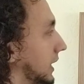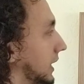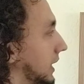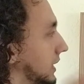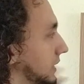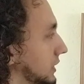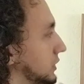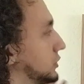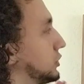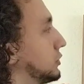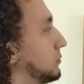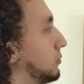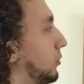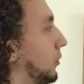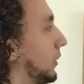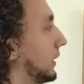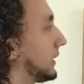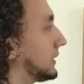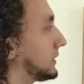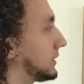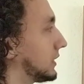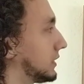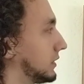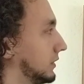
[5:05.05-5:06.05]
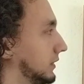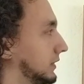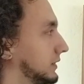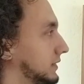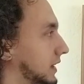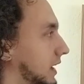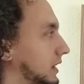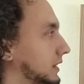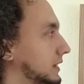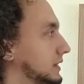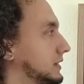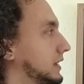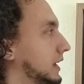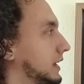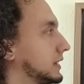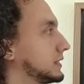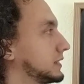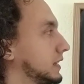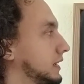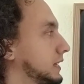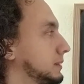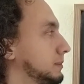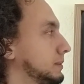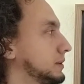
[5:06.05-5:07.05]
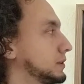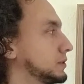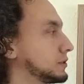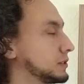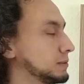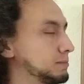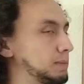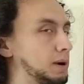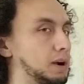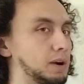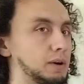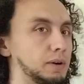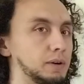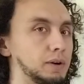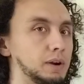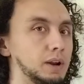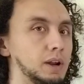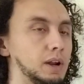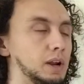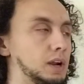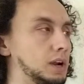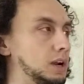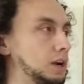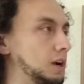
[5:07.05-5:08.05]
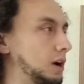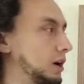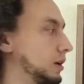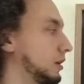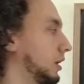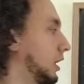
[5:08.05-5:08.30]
any 2 points that are exactly 10 centimeters apart are